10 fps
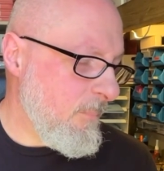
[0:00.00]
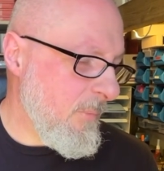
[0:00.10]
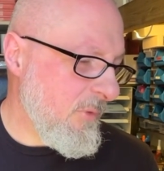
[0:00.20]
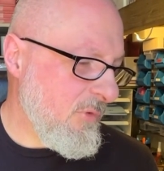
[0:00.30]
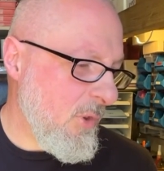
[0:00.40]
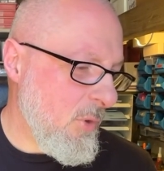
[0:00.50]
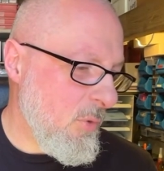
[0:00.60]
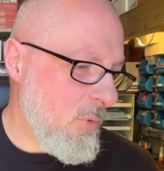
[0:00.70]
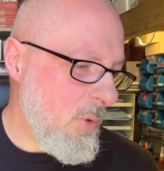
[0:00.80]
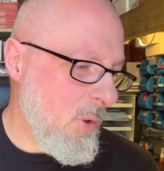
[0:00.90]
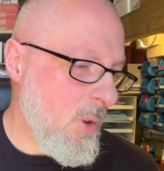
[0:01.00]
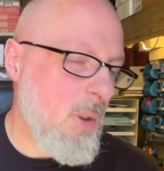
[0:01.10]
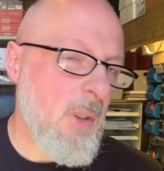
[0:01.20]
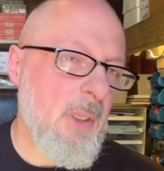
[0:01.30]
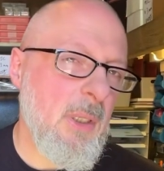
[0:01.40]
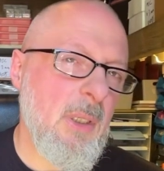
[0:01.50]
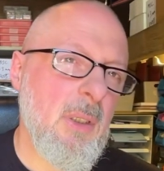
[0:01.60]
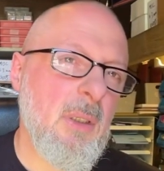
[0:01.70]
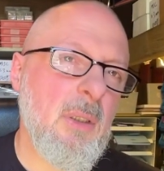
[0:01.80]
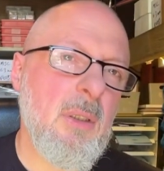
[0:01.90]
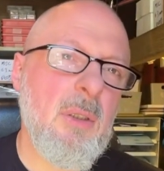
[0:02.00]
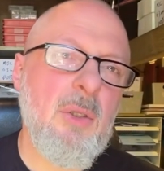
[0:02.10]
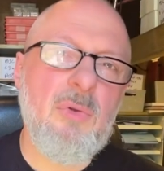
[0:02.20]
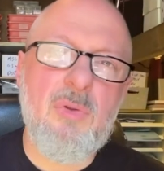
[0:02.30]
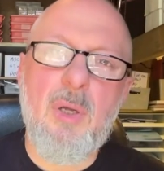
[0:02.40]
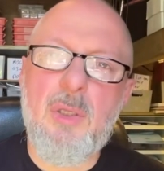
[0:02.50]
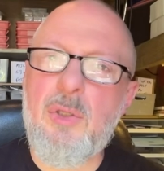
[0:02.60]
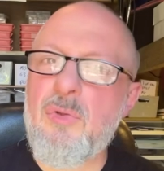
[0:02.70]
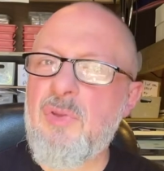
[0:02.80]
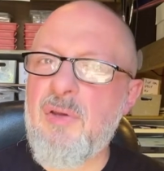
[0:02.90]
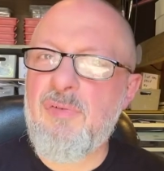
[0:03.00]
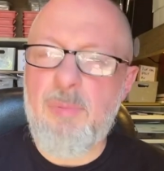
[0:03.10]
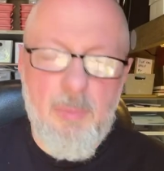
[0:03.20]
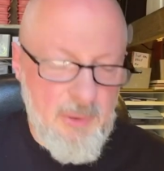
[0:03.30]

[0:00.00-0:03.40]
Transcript: So I used that for probably a